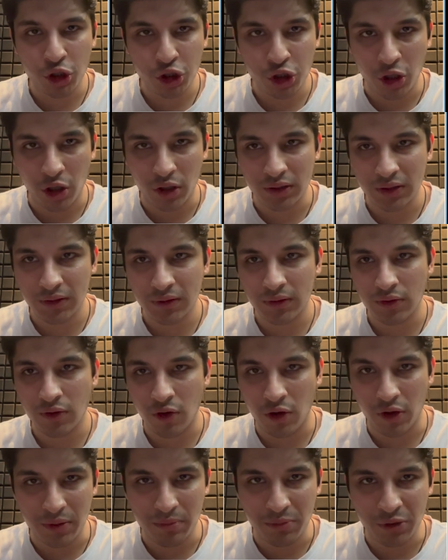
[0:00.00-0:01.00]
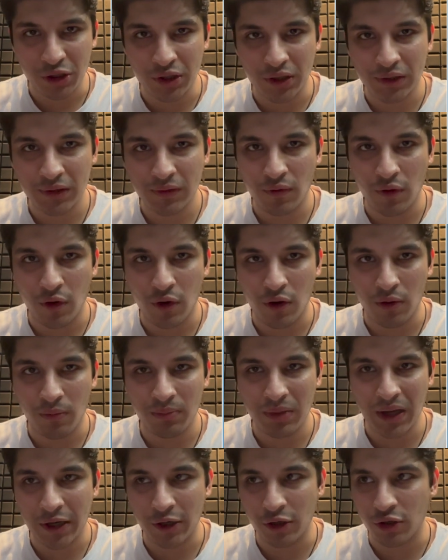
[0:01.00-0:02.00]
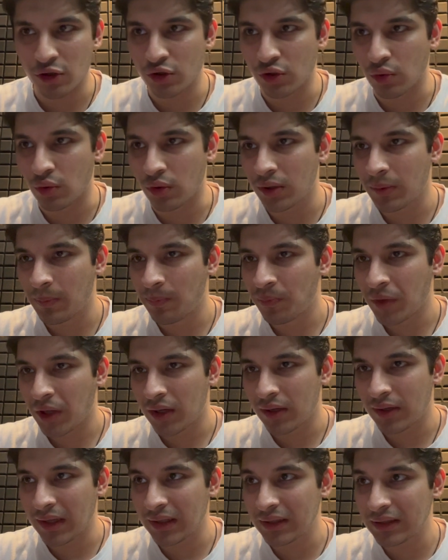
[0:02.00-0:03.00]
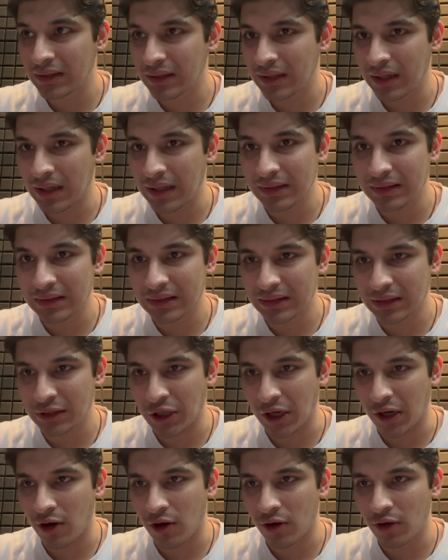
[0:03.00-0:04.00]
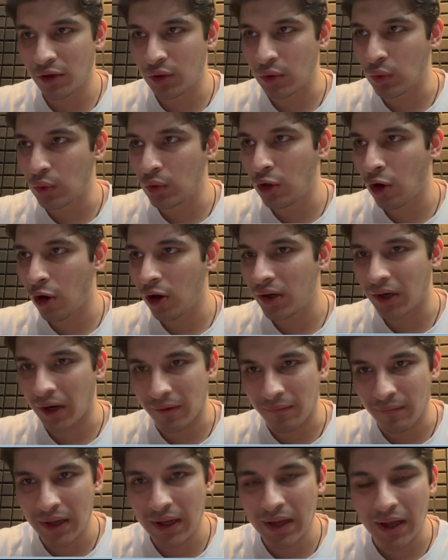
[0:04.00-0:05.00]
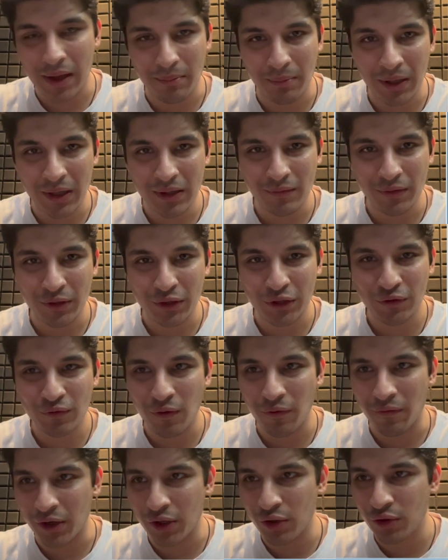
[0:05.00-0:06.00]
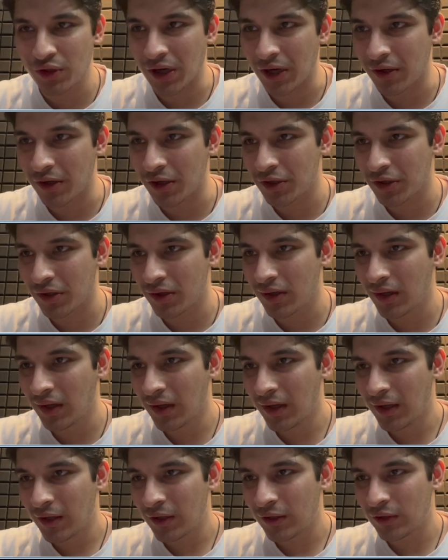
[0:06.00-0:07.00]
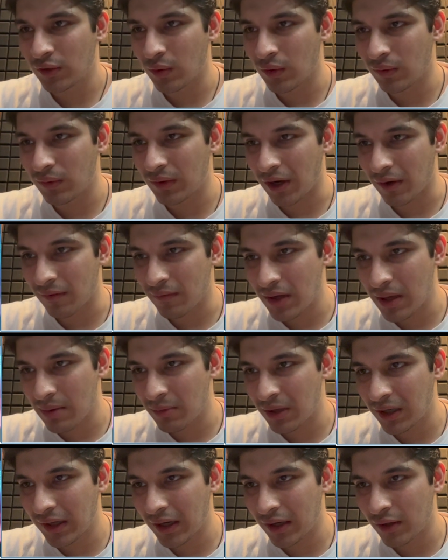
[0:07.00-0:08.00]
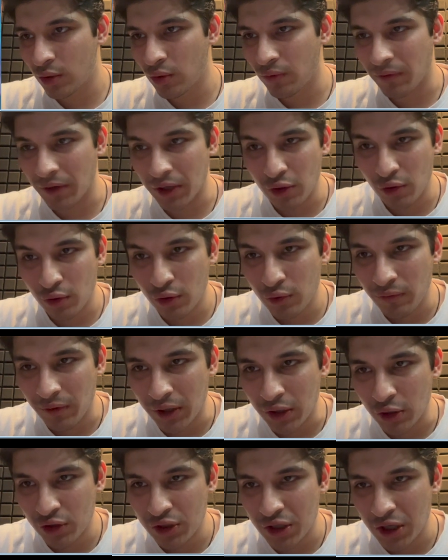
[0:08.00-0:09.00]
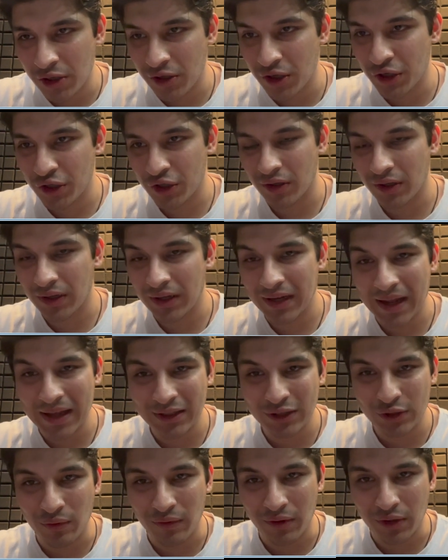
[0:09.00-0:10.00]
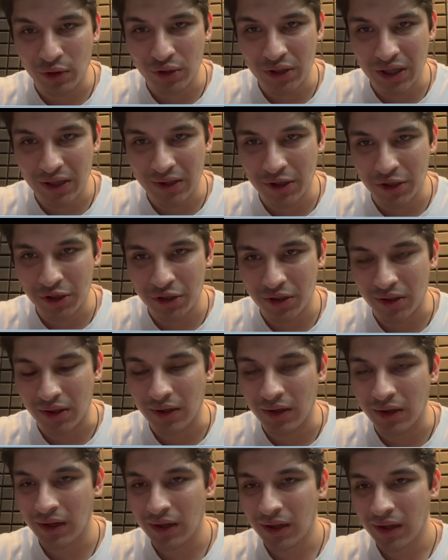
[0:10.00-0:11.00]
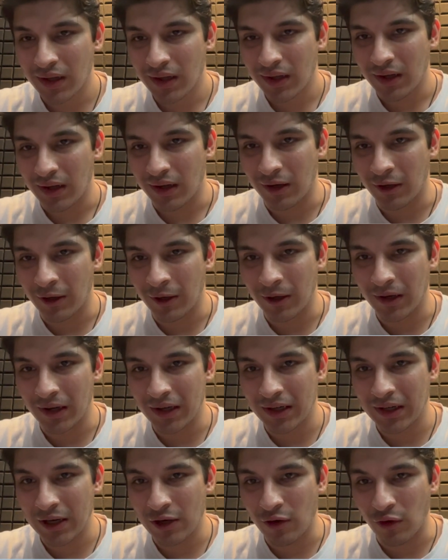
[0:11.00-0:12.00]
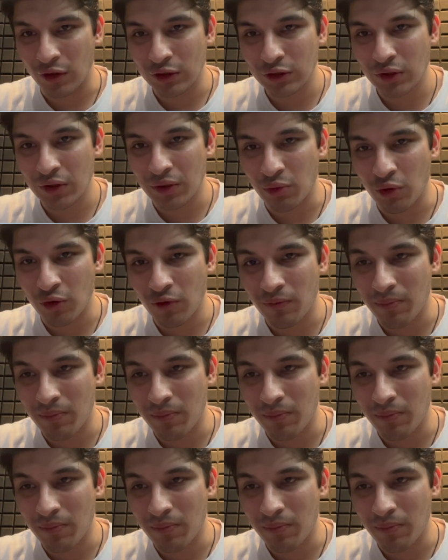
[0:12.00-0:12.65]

shots or images for planning a shoot. Next, let's check out a tool called Runway ML, which is for video generation. So Runway ML can do video to video generation, text to video generation. It can also remove